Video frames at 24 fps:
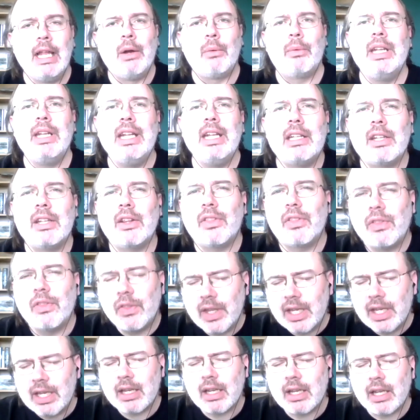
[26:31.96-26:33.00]
We need to
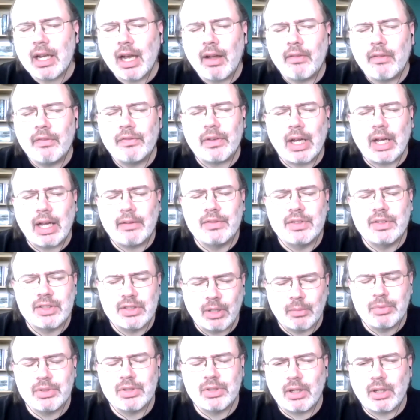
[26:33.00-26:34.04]
think of
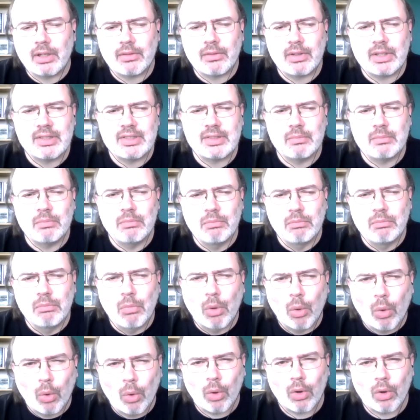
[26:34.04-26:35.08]
subgenres
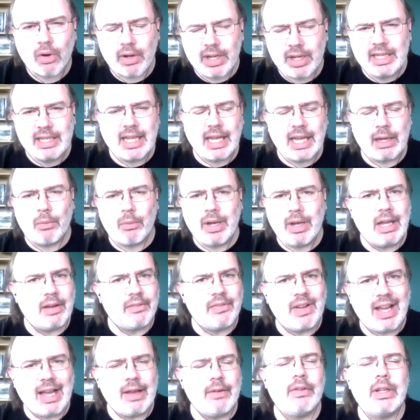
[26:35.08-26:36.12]
more in that way of
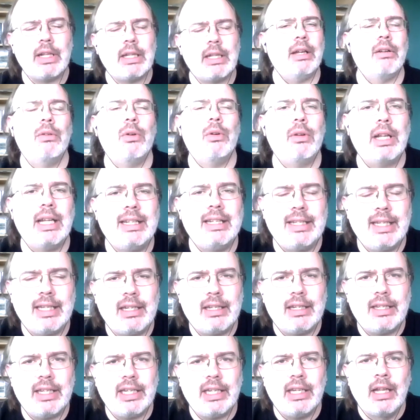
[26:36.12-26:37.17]
having their own
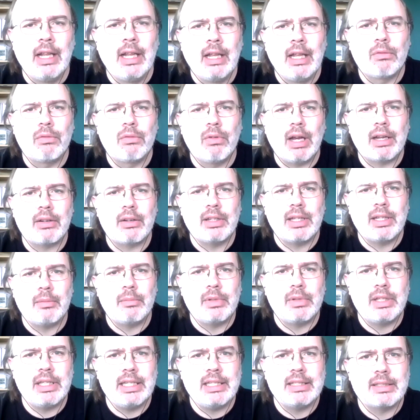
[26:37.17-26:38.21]
identity rather
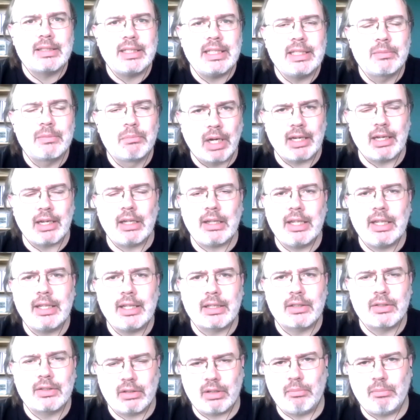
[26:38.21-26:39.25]
than these
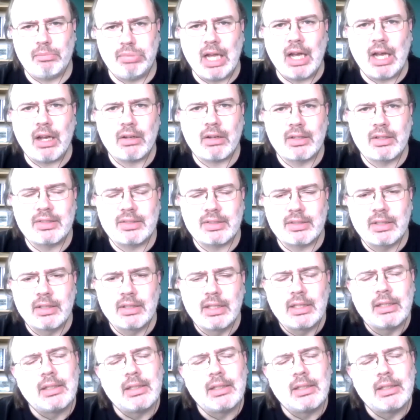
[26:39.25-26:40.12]
monolithic sort of blocks.